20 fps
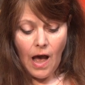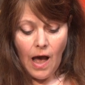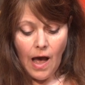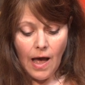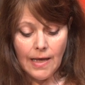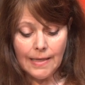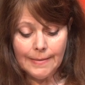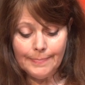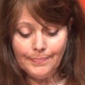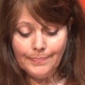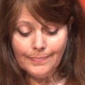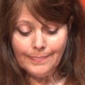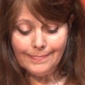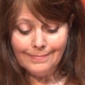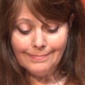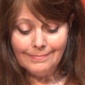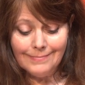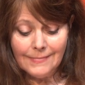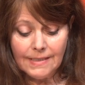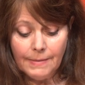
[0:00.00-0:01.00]
But
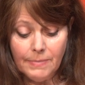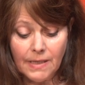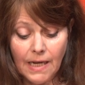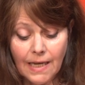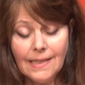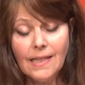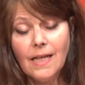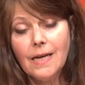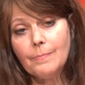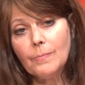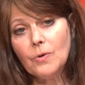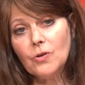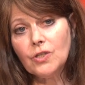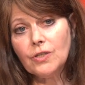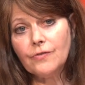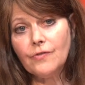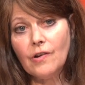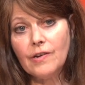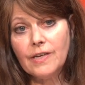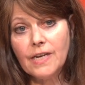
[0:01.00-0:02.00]
unlike most
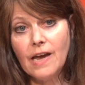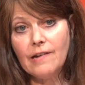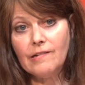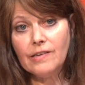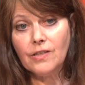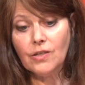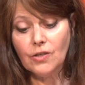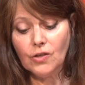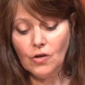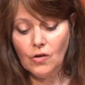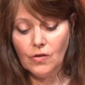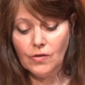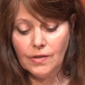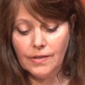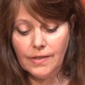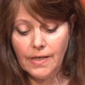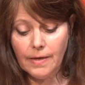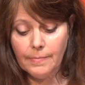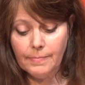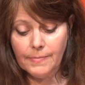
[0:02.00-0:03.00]
of our inherited
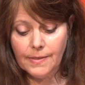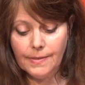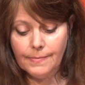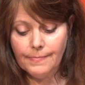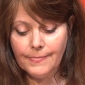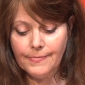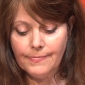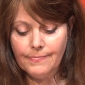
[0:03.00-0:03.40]
concepts,